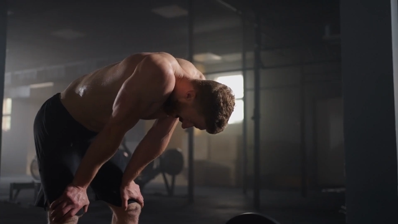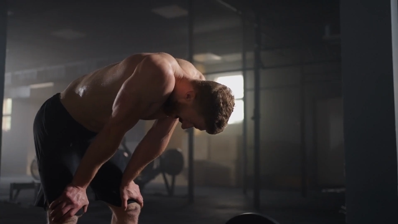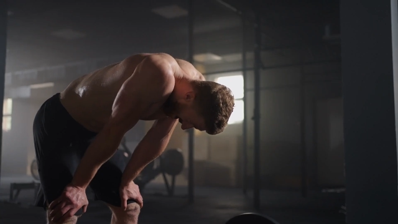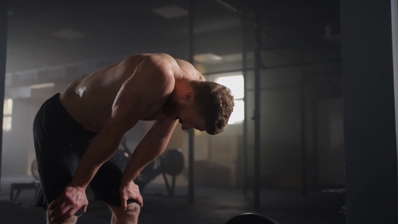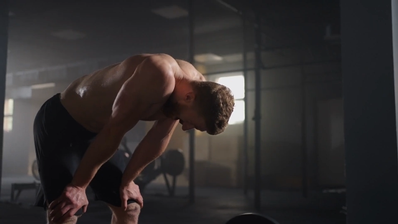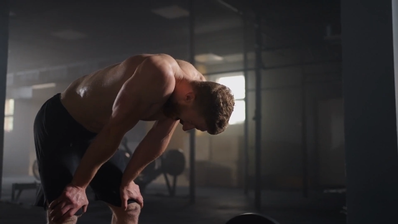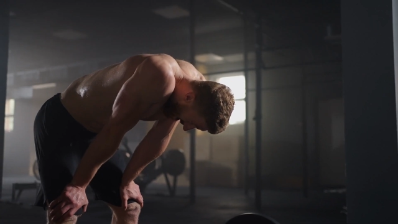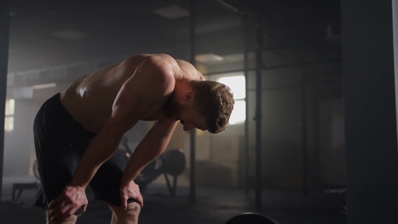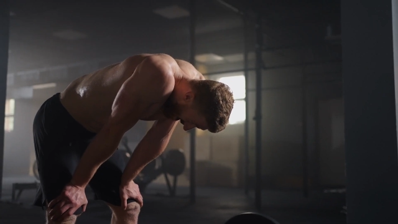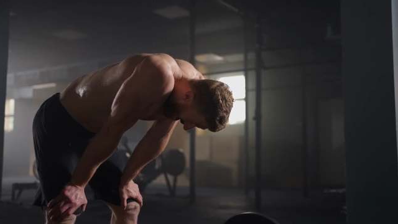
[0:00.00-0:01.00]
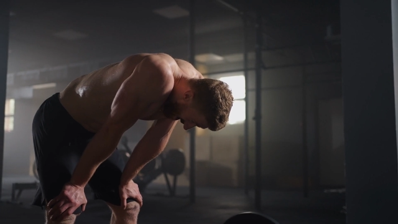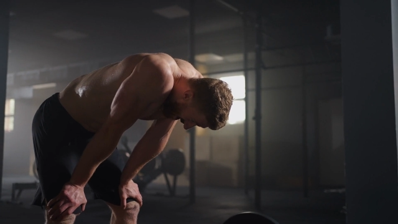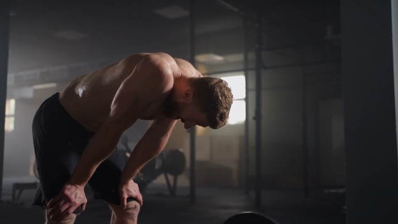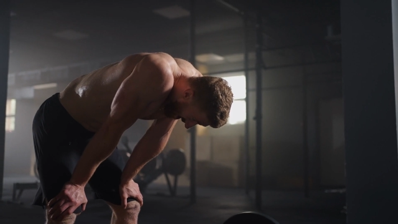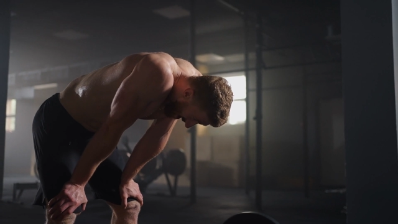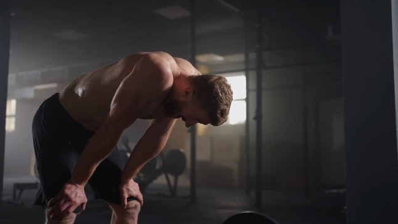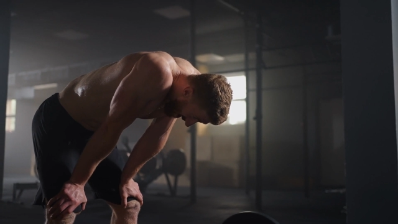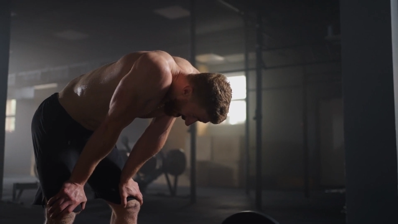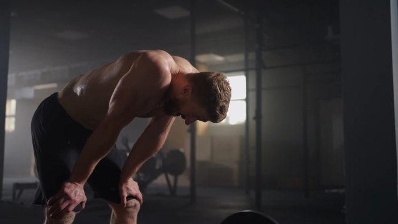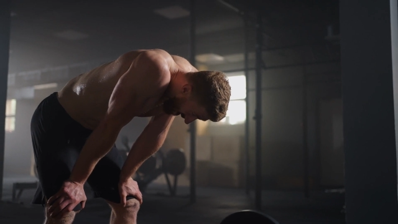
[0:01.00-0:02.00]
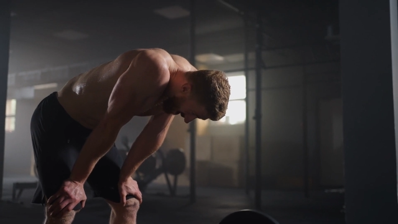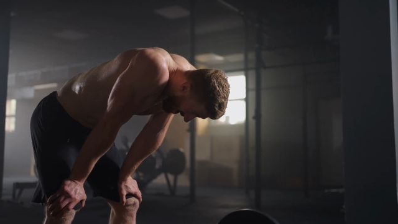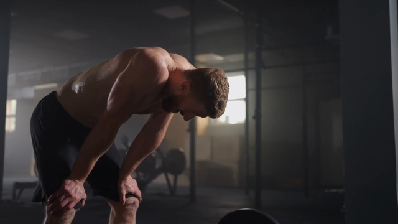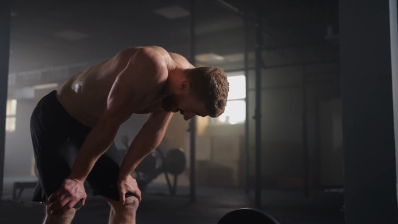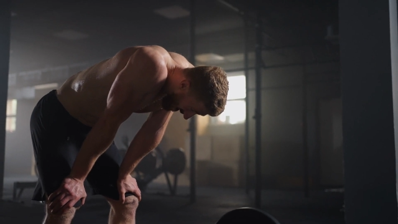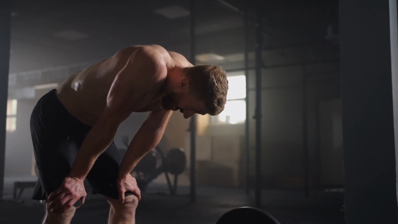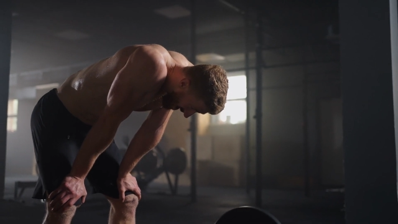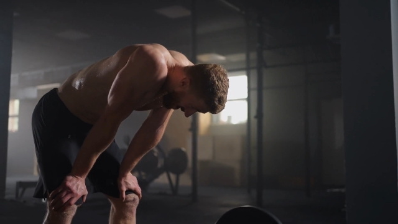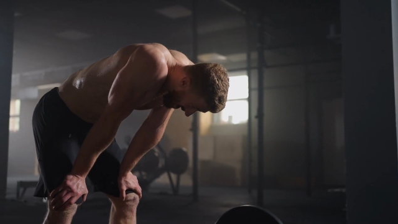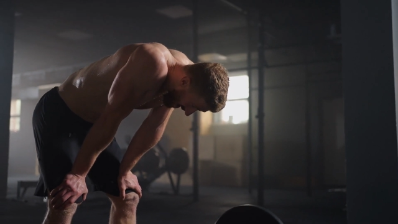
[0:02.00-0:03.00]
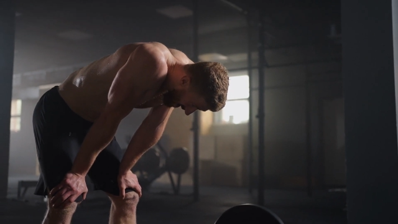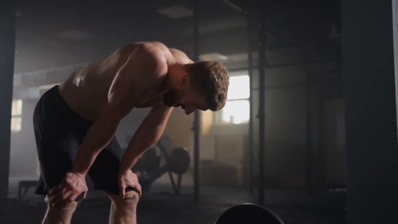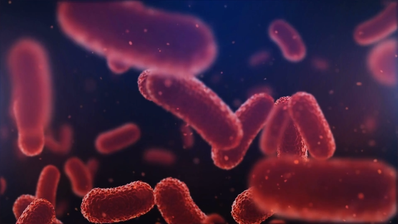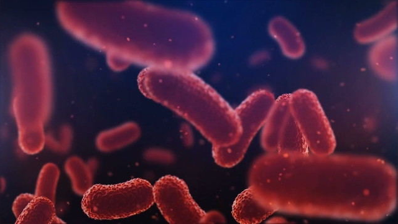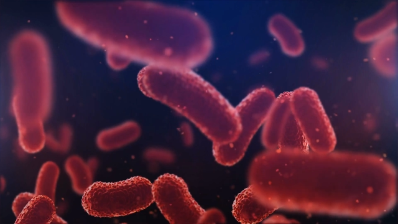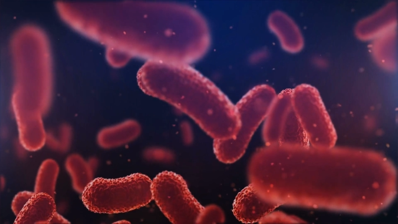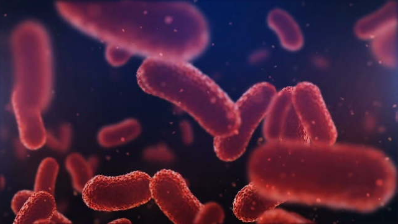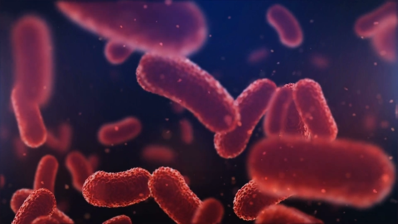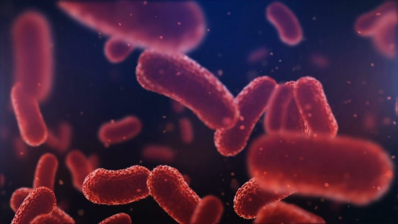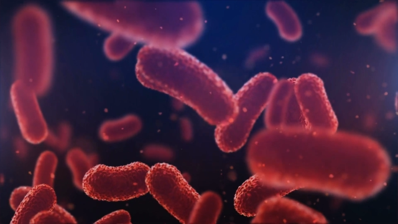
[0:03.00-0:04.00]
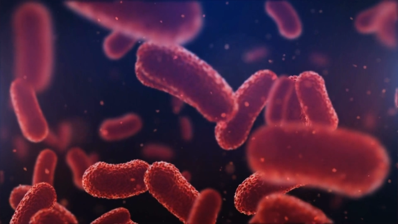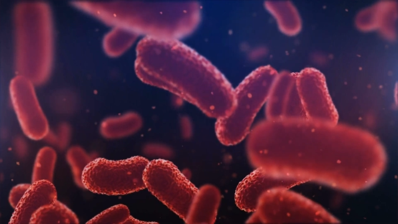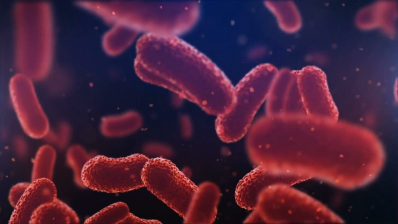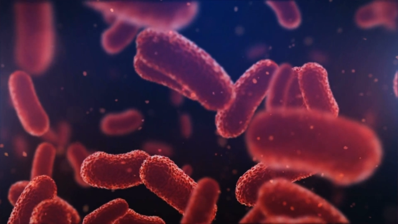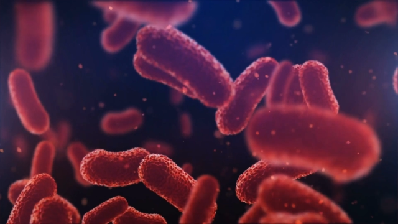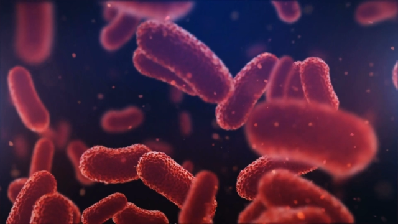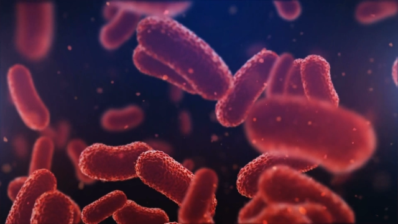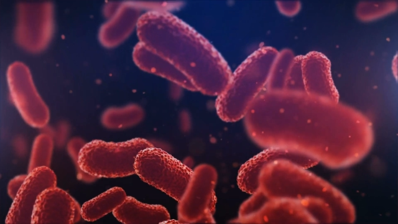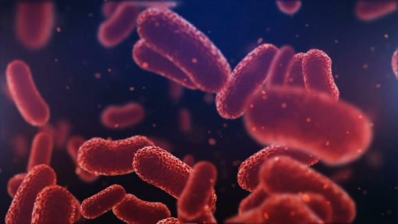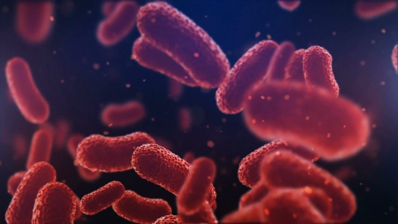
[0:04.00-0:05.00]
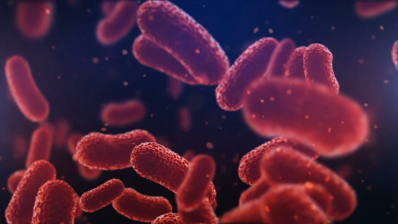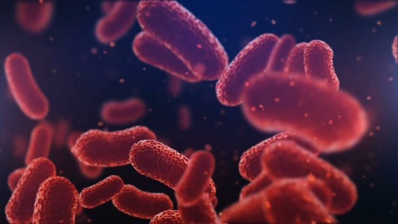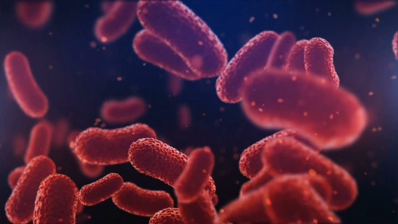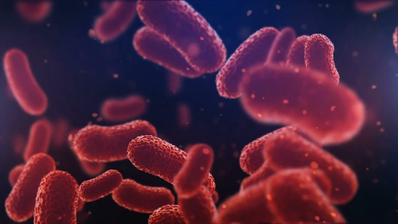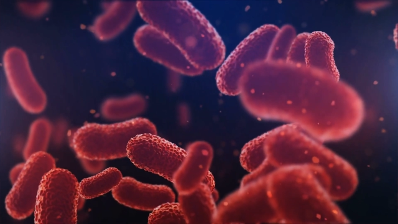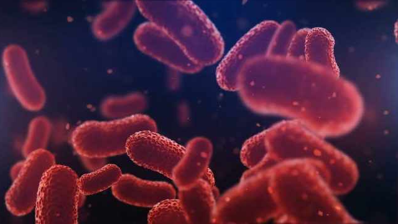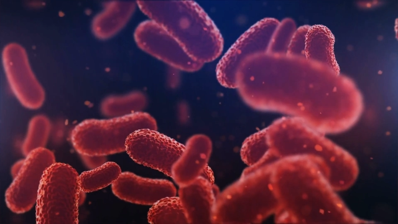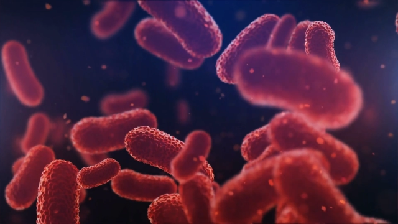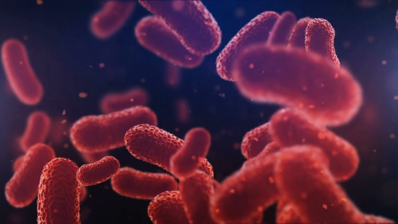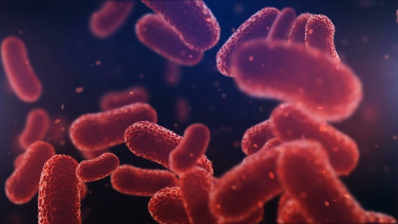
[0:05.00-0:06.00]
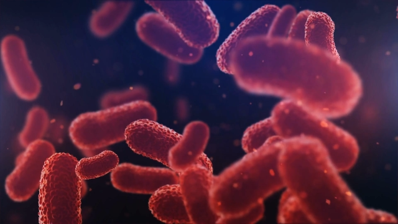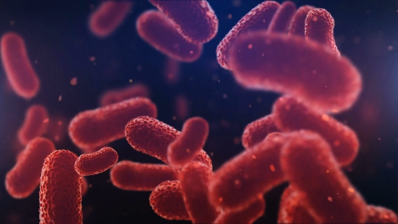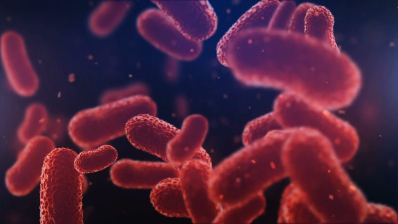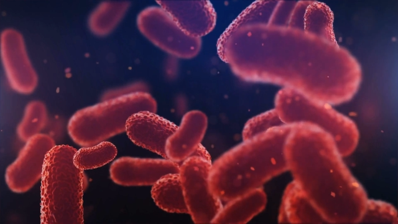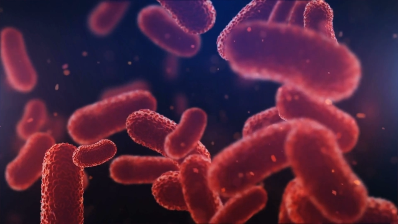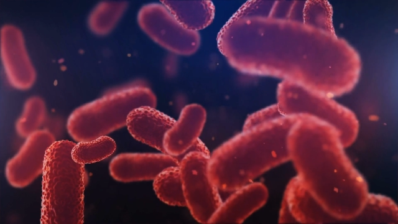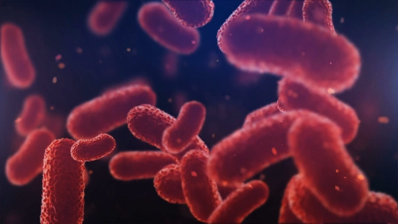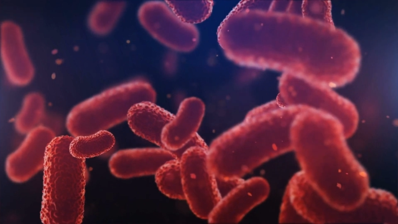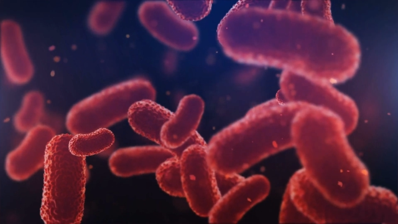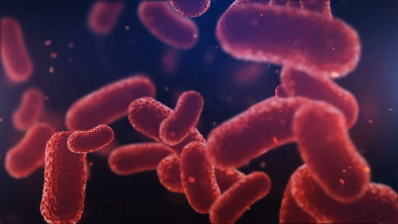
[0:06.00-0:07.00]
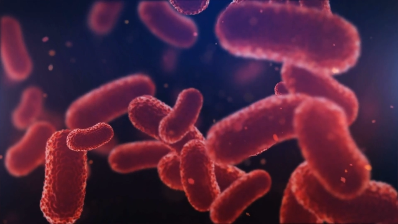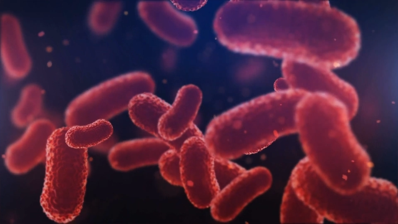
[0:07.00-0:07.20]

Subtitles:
[unreadable: no face in view]